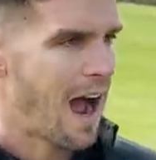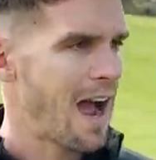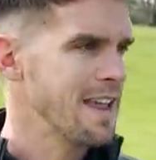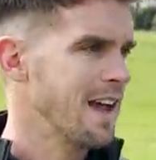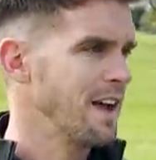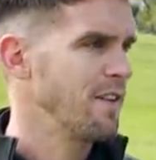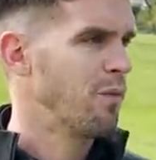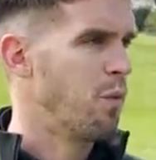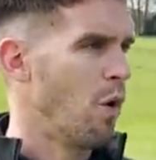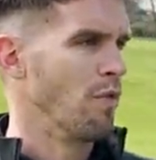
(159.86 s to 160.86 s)
I kind
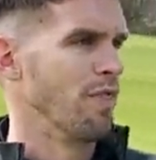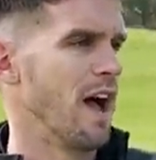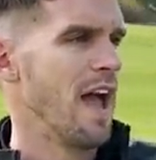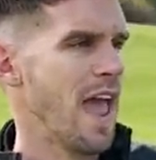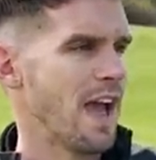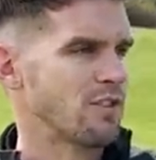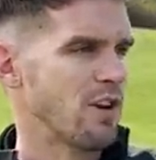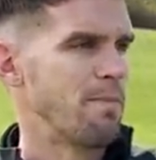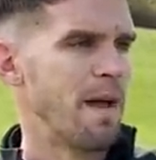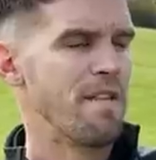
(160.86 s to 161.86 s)
of want that
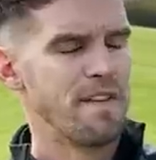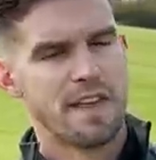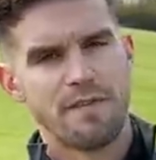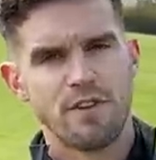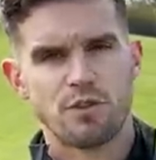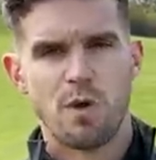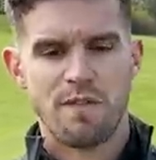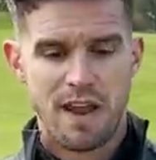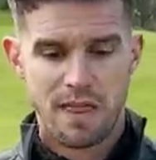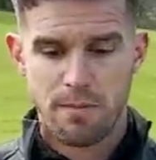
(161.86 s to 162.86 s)
extra bit of forgiveness where
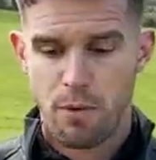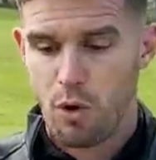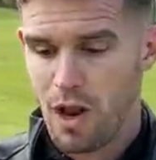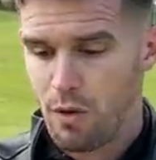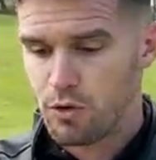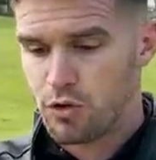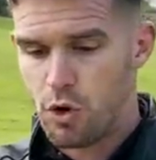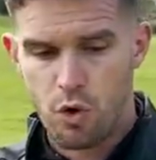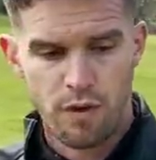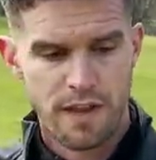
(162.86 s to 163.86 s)
if I hit the ball out the
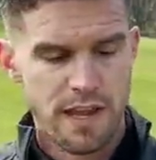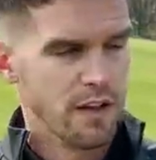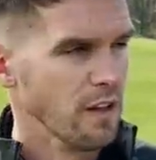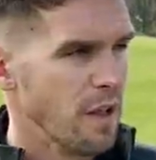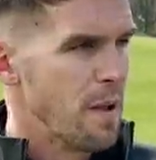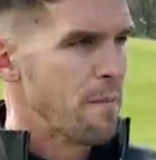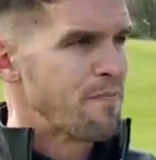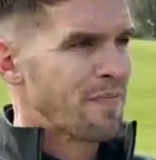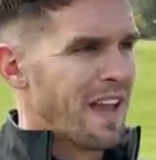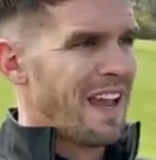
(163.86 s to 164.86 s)
toe or the heel,
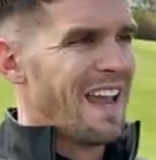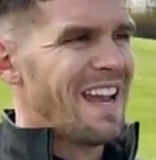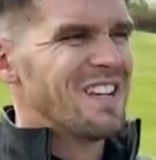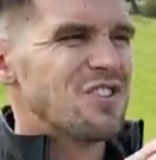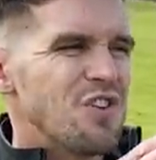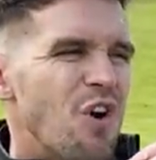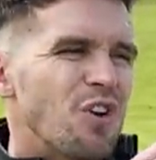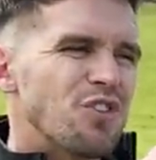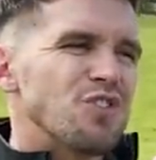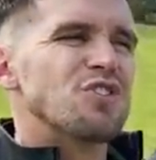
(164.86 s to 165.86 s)
it's not
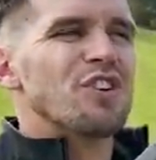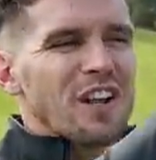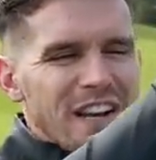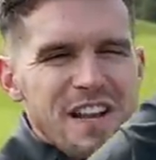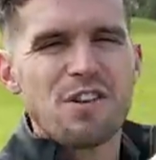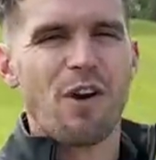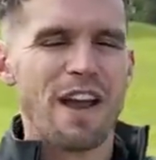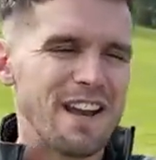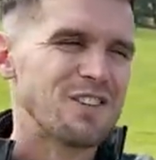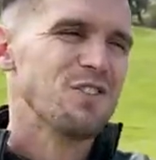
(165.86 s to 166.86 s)
just gonna leak
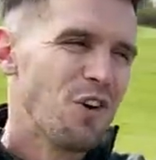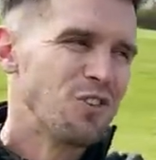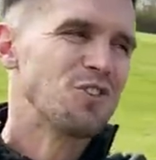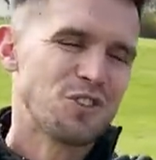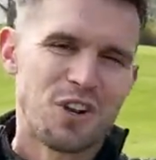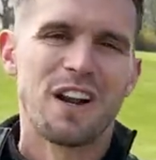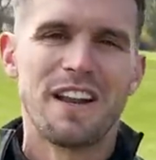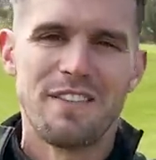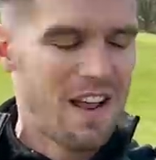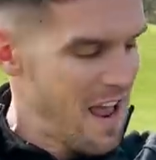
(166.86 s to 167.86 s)
right, it's not just gonna
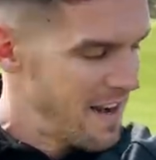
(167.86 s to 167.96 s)
leak